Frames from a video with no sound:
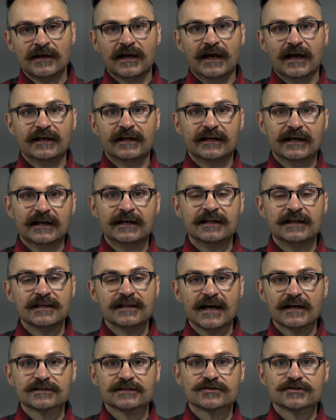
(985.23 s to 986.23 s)
And in
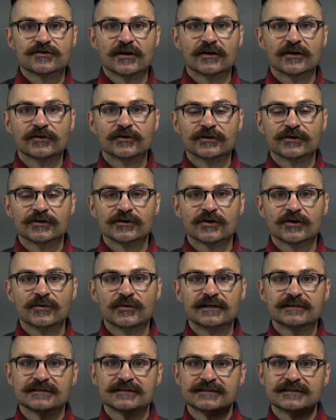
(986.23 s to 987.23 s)
that struggle, you're
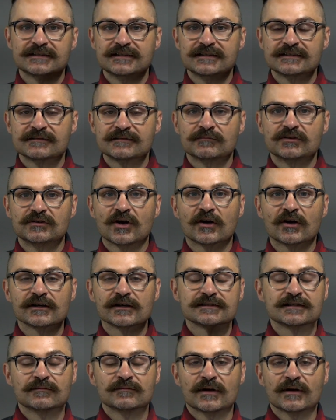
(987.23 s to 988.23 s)
going to see some
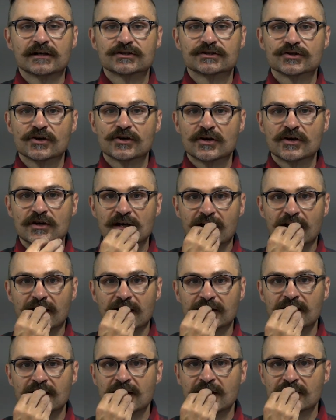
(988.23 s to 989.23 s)
darks in my shirt
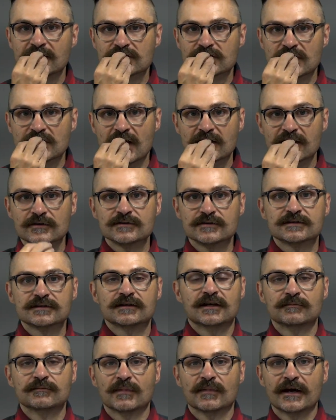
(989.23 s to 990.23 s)
and the shadows
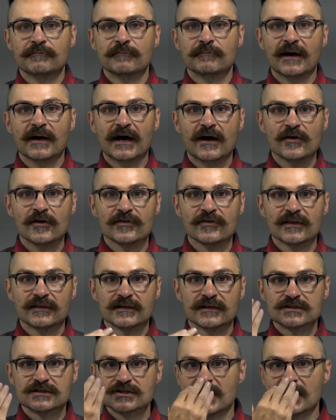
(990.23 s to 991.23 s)
in my mouth and
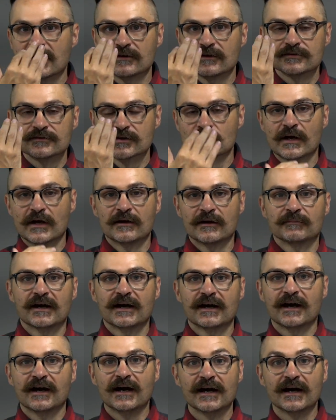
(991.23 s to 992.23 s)
the shadows around
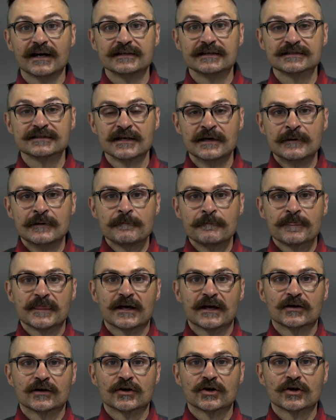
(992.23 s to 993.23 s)
my eyes
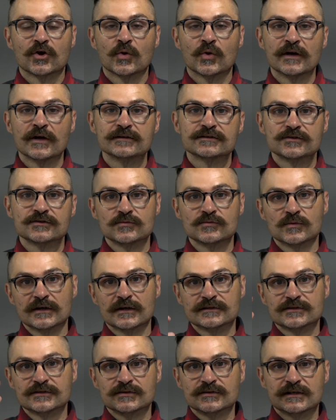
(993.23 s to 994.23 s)
that are going to
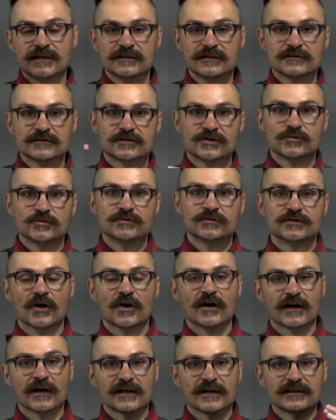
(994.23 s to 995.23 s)
want to get too
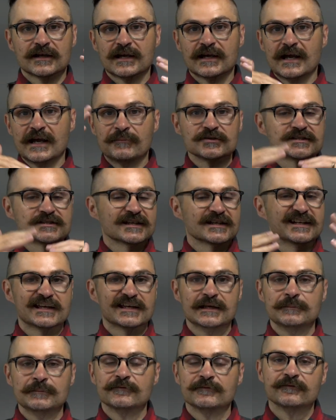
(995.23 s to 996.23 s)
dark, and the camera's going to
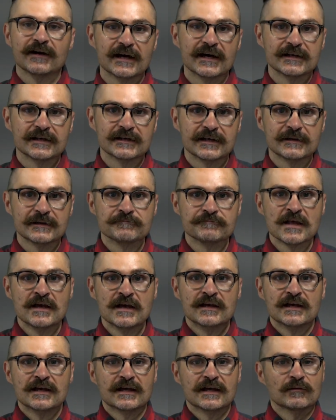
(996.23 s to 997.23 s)
keep fighting it.
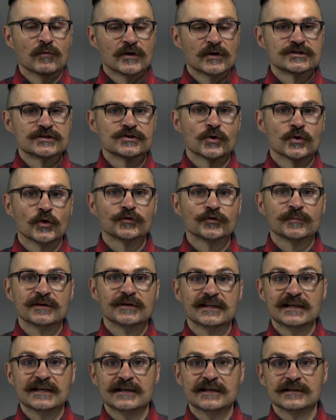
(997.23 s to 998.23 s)
And what you
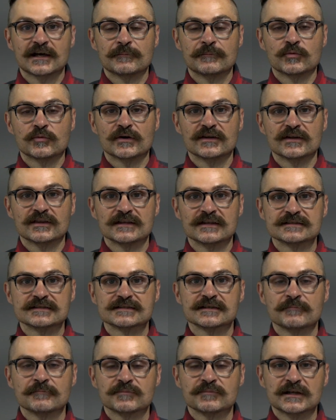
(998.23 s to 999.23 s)
ultimately end up with is
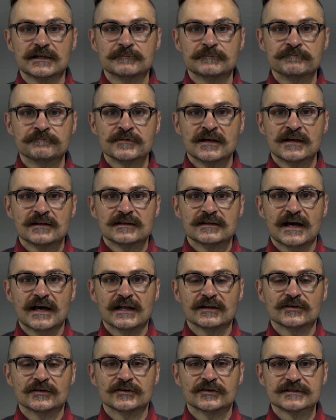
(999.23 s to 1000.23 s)
something
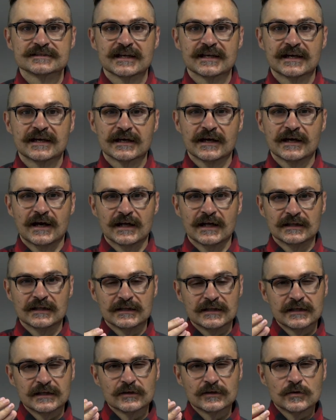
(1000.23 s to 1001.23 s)
that looks like a
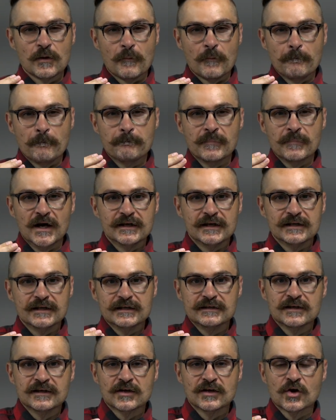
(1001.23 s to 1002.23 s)
little
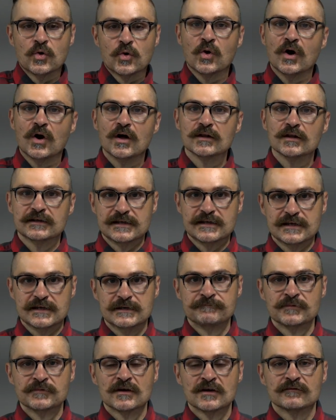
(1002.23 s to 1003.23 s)
muddied
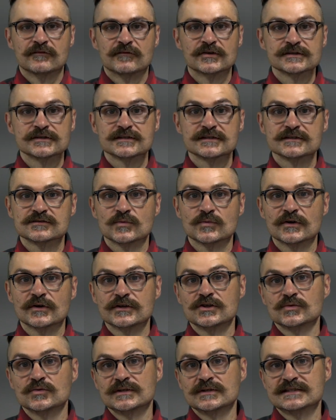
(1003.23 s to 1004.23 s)
quality versus what
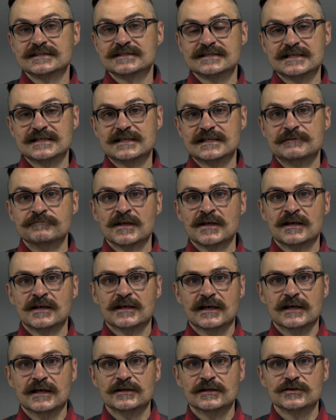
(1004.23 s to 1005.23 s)
you would see
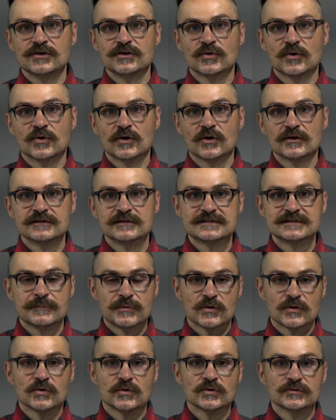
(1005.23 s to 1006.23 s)
in your
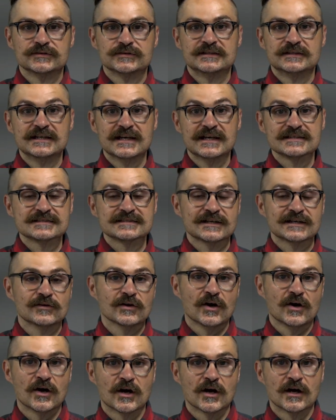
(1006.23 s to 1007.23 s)
typical
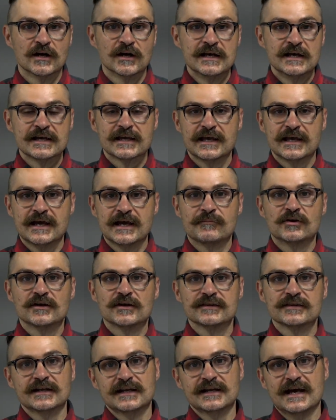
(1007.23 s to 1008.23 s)
DSLR
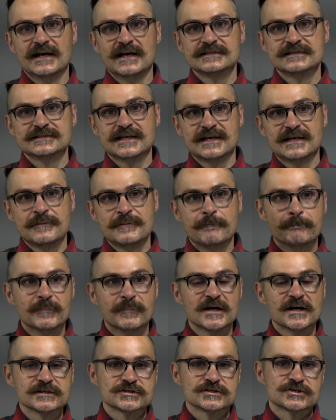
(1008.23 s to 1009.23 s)
camera that has a
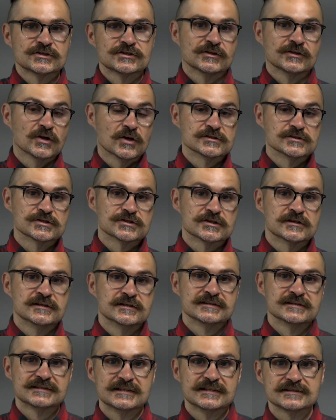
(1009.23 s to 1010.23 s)
much larger
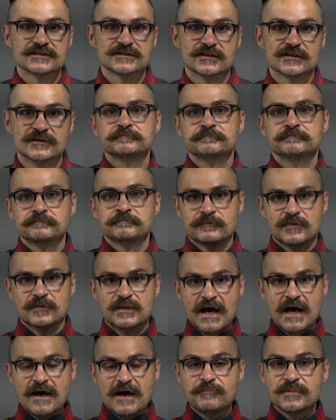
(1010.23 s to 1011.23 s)
sensor.
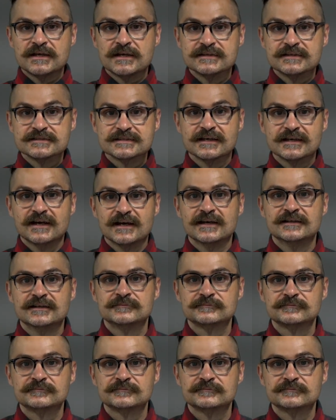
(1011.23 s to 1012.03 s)
That being said,